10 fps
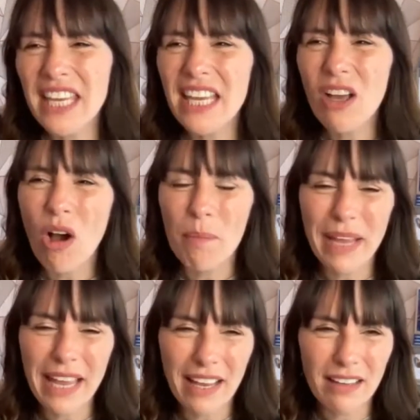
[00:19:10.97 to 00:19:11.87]
he got a
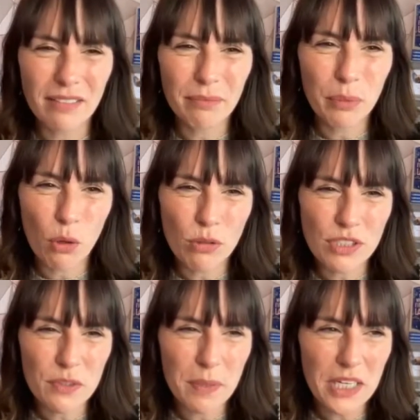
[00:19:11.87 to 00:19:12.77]
bit bored
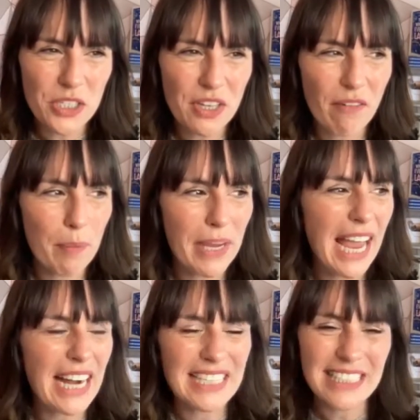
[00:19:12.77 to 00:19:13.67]
of speech
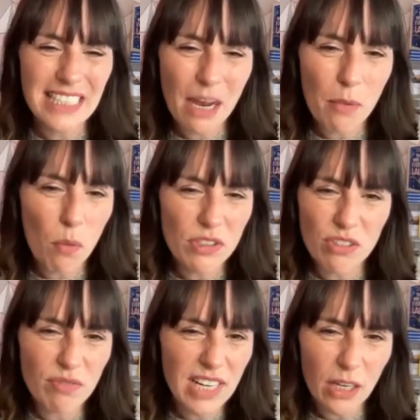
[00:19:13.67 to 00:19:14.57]
therapy and his stammer
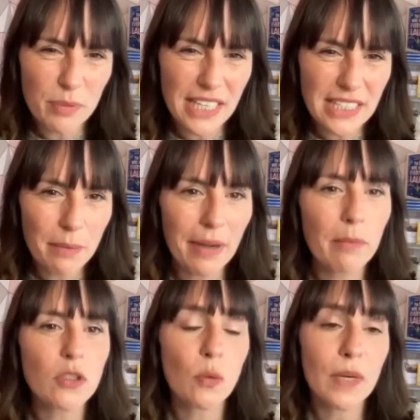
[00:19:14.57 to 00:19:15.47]
wasn't really upsetting or
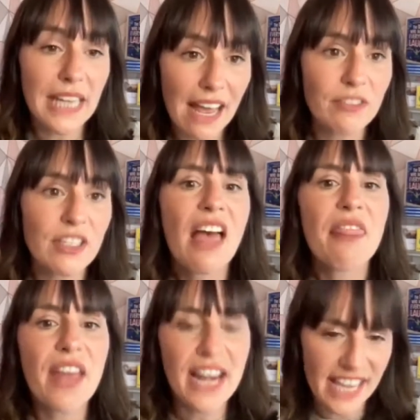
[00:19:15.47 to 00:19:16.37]
anyone, so we left.
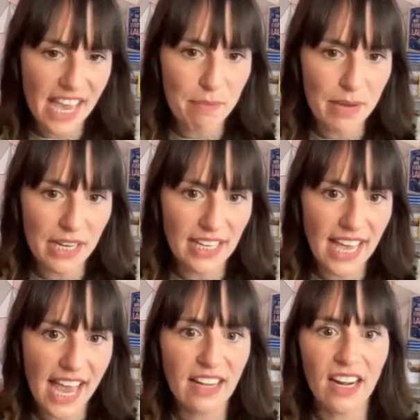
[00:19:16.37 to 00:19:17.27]
Then it came back
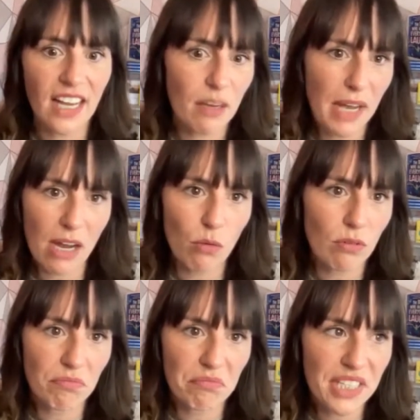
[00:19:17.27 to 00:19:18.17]
again like about
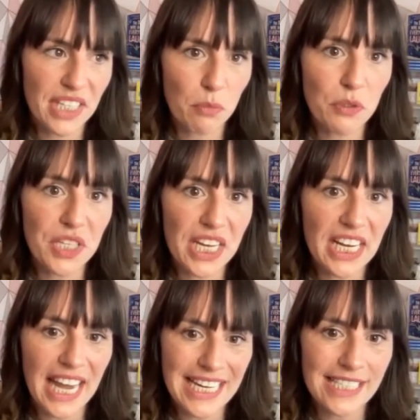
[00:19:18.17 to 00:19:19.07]
6 months, a year
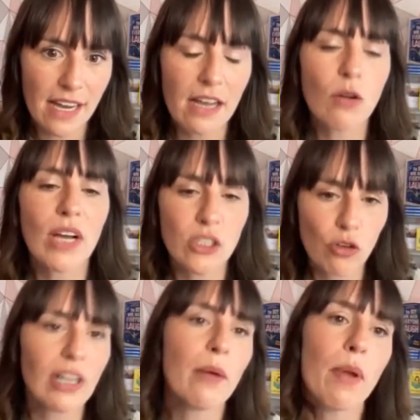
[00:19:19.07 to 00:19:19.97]
later, quite
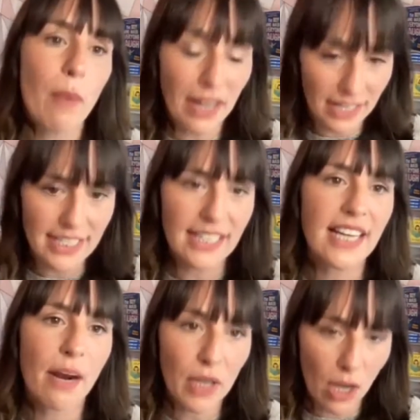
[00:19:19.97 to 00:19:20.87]
strongly. He said,
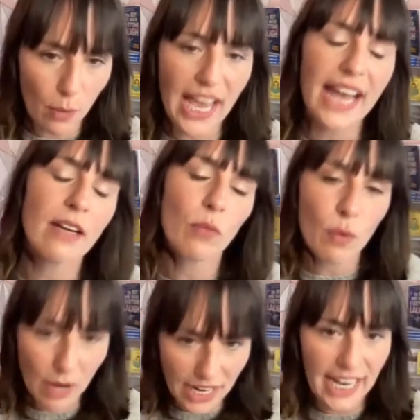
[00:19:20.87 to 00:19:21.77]
can we go again?
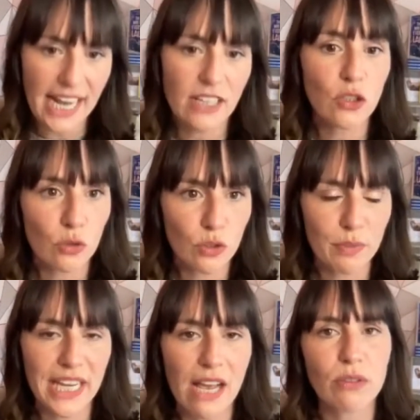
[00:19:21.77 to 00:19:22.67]
We went again and saw
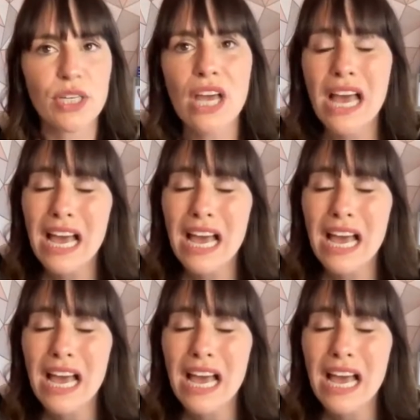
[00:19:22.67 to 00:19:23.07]
somebody else.